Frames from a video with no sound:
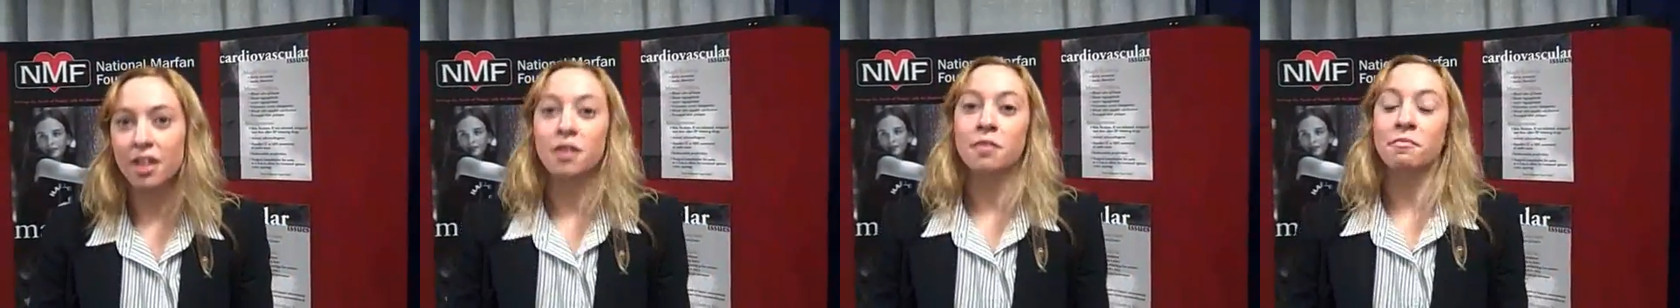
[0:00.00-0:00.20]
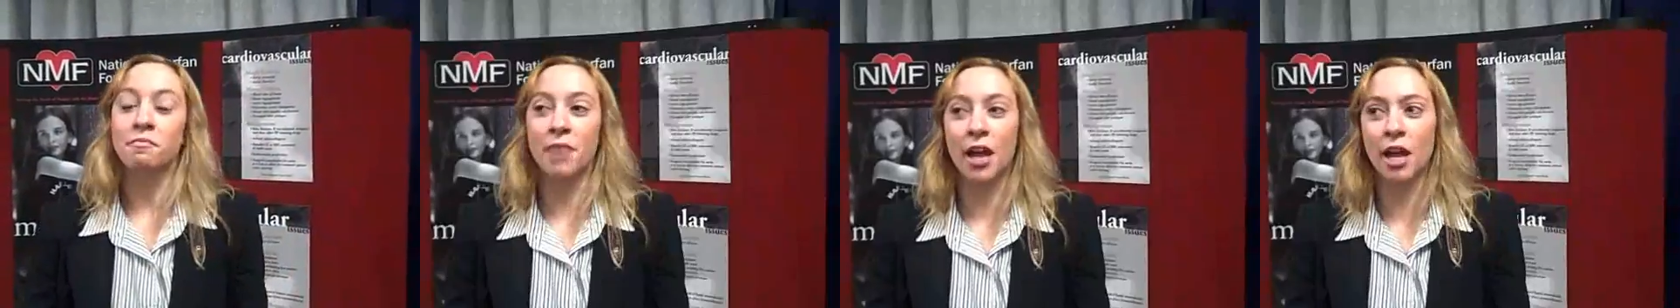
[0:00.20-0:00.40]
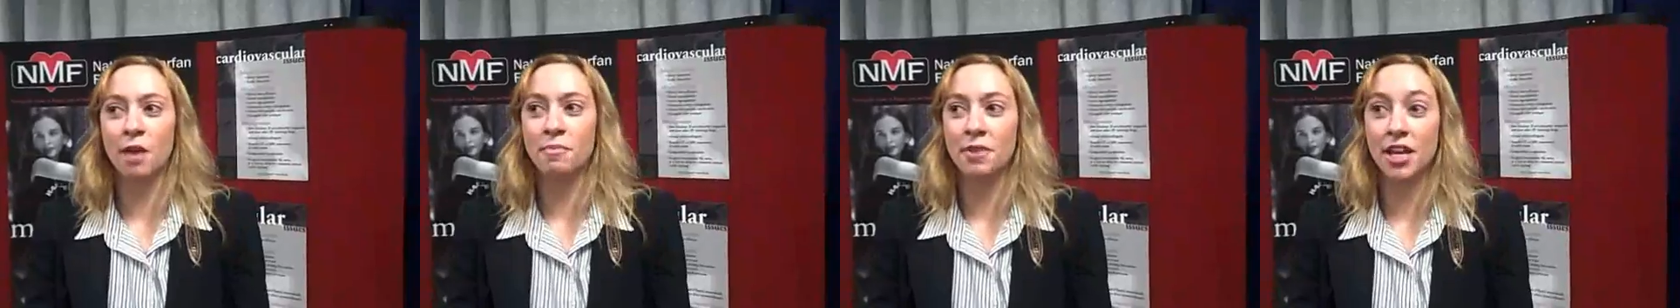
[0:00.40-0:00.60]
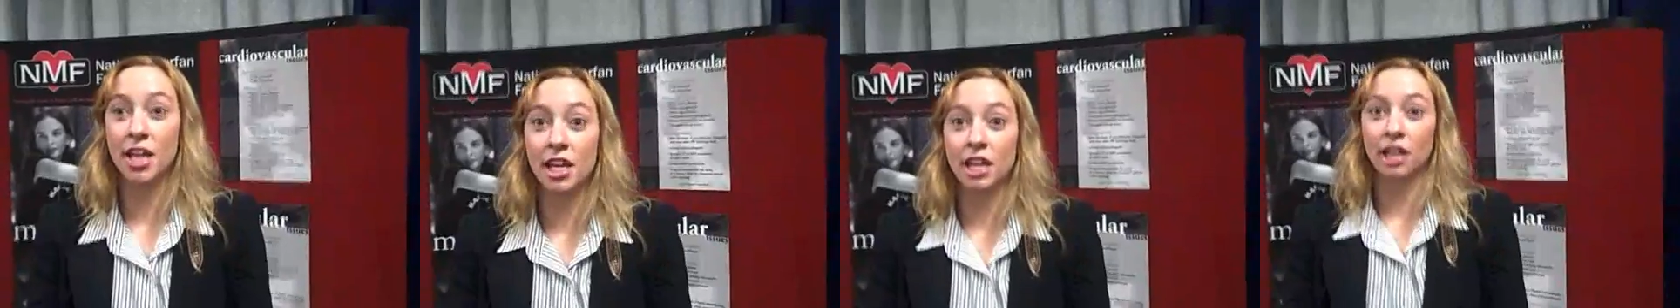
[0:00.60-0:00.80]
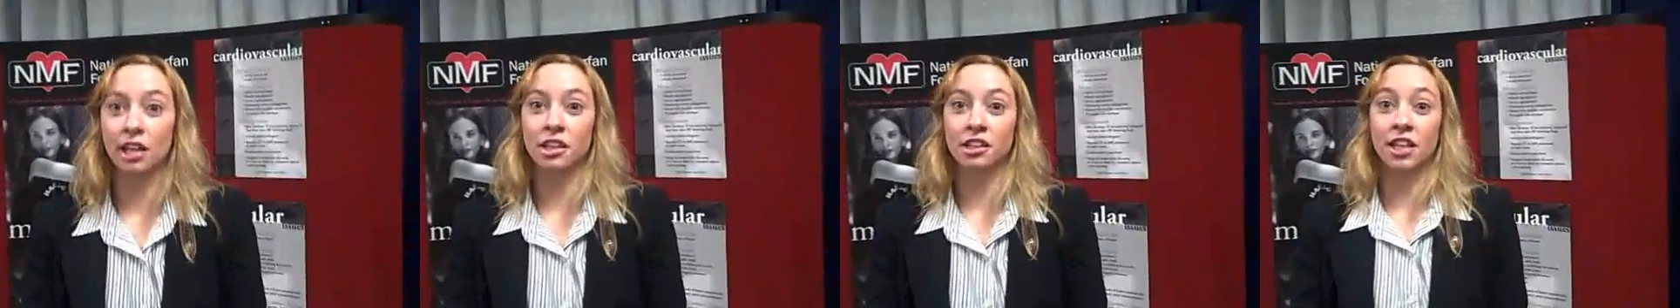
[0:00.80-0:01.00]

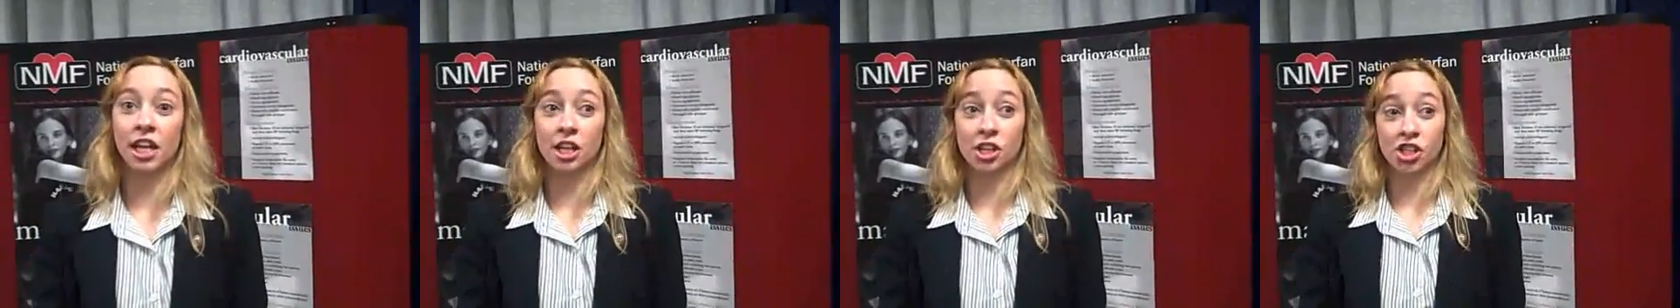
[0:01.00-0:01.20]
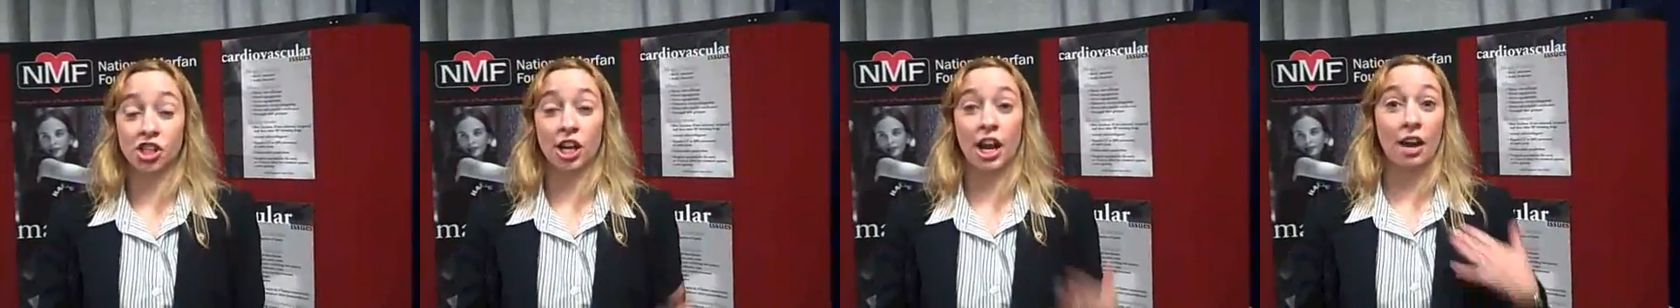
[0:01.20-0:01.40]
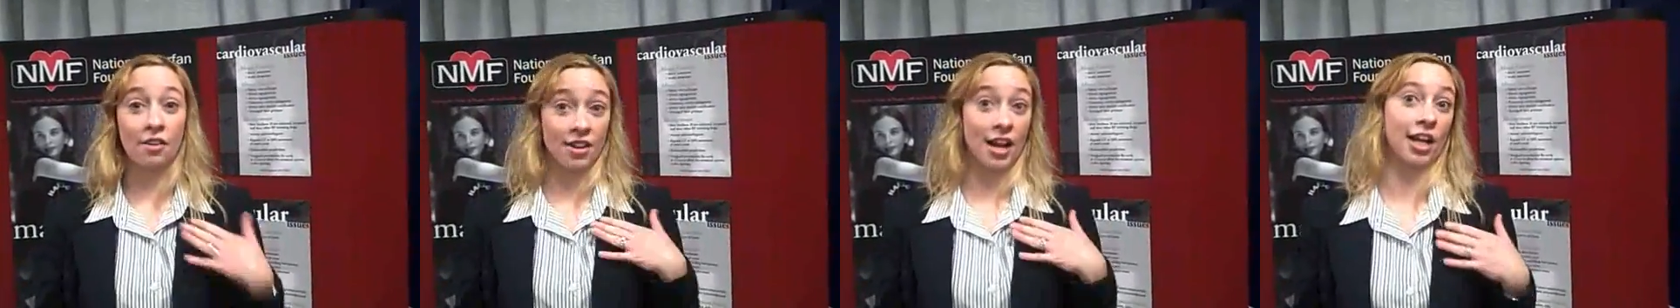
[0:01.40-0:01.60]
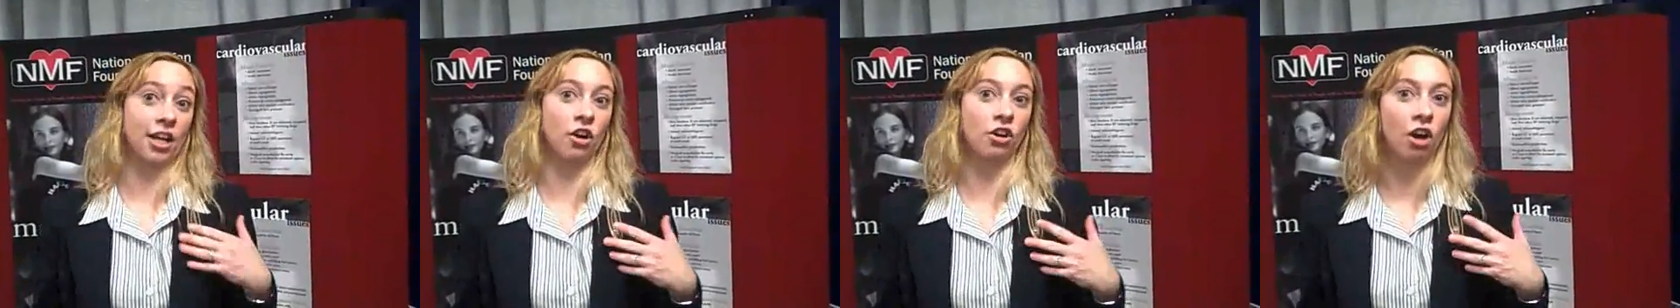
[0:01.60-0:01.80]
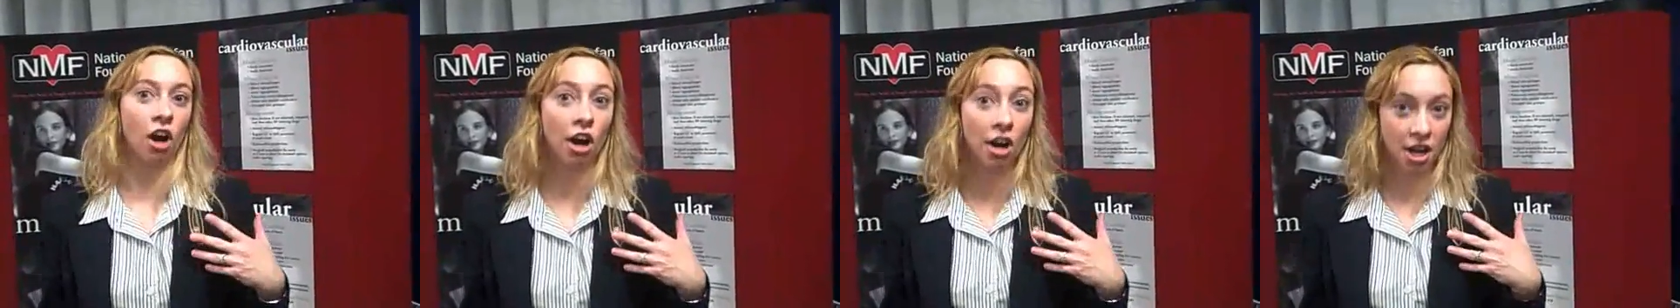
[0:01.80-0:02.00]
Maybe they should have an
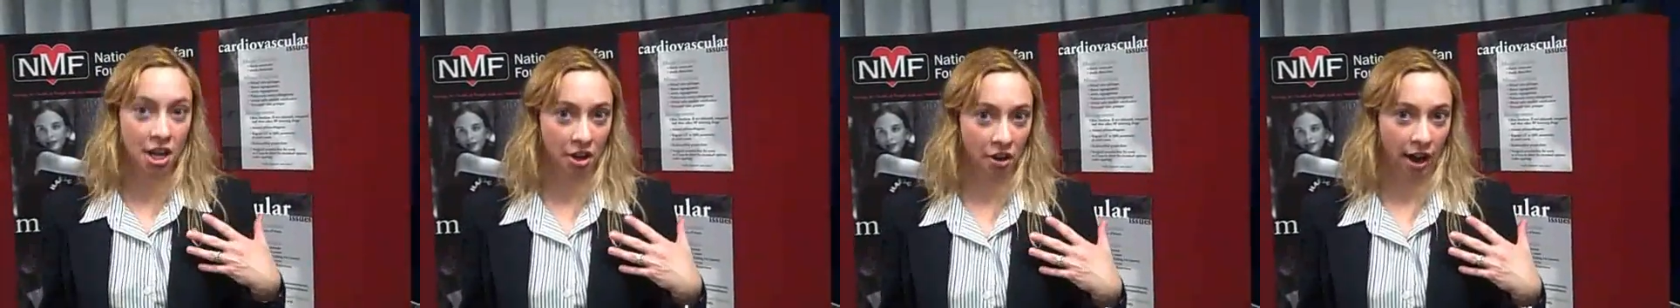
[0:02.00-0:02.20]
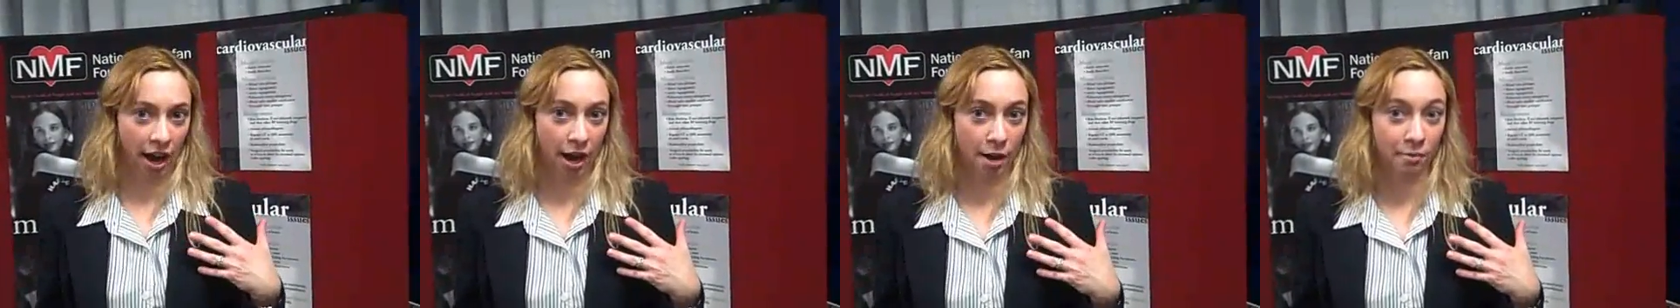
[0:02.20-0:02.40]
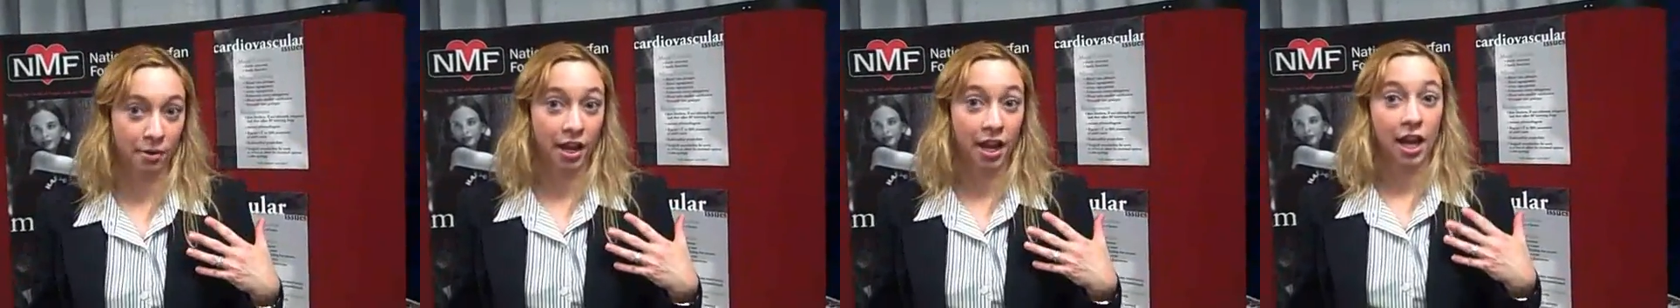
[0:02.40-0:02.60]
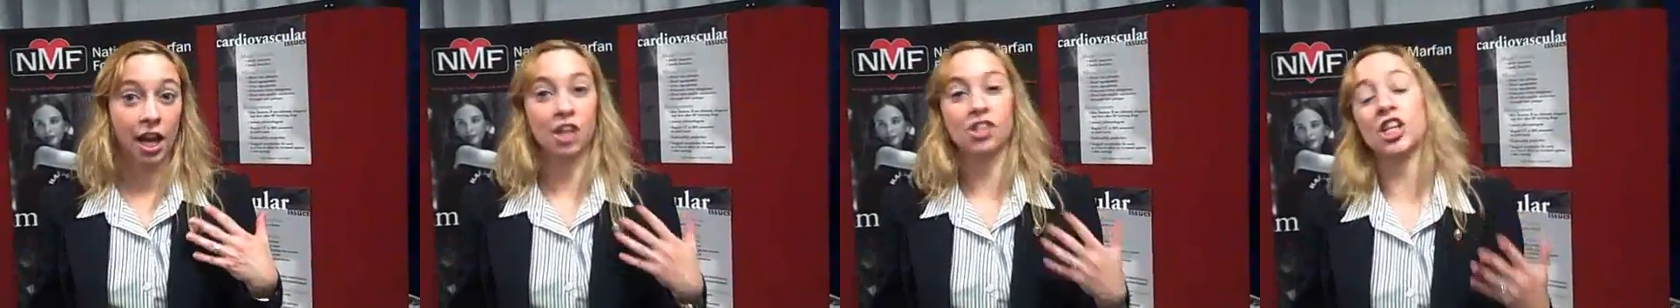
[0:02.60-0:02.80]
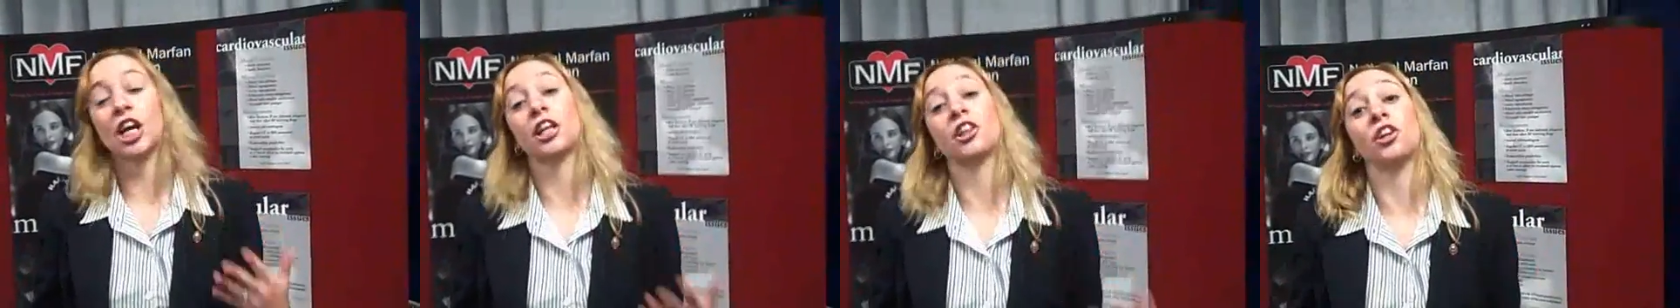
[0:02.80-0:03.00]
echocardiogram and
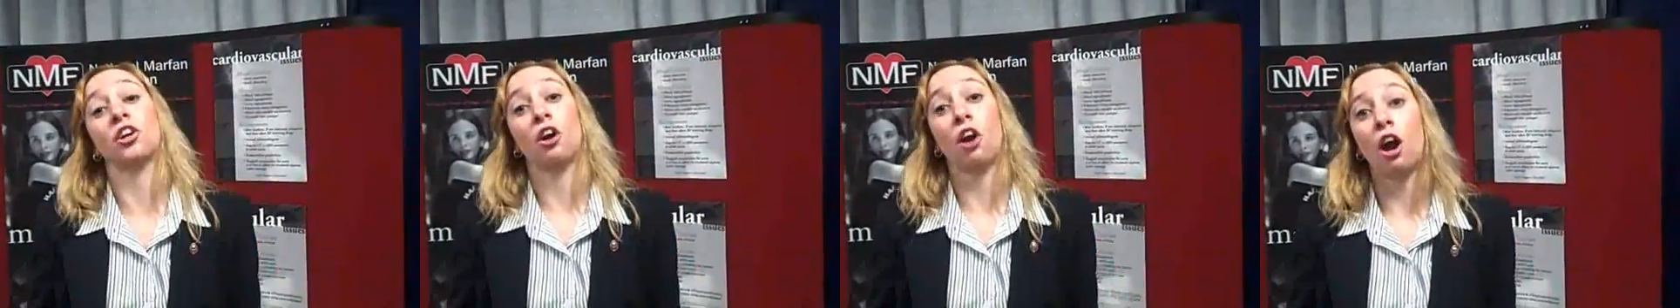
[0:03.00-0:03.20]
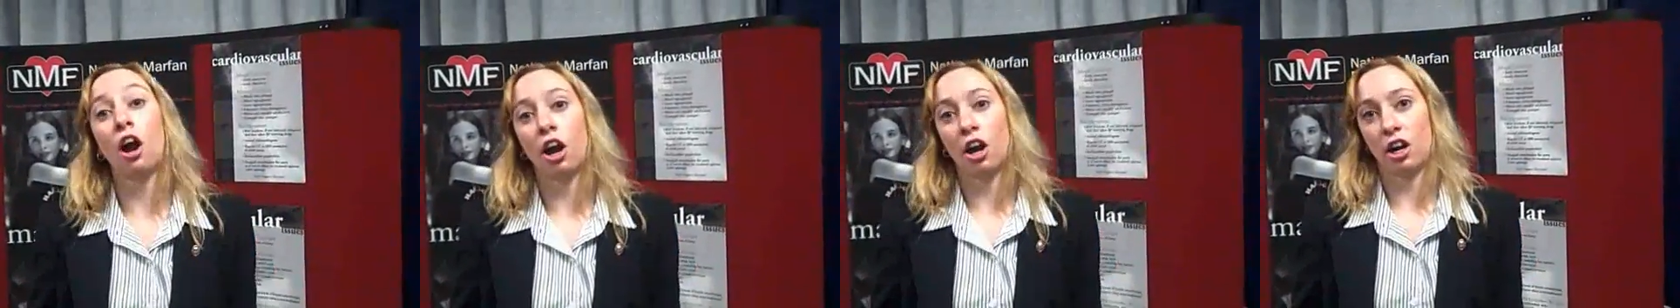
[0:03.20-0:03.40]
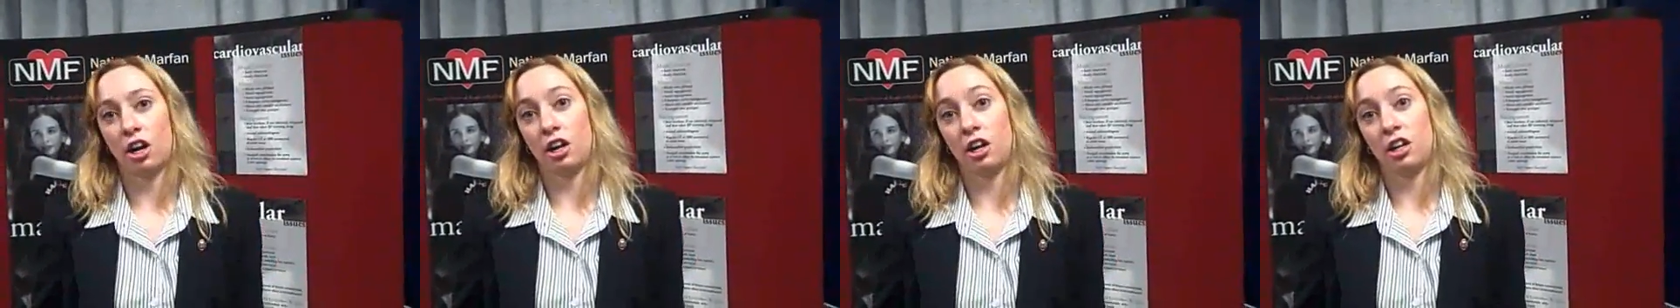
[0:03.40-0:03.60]
check their heart.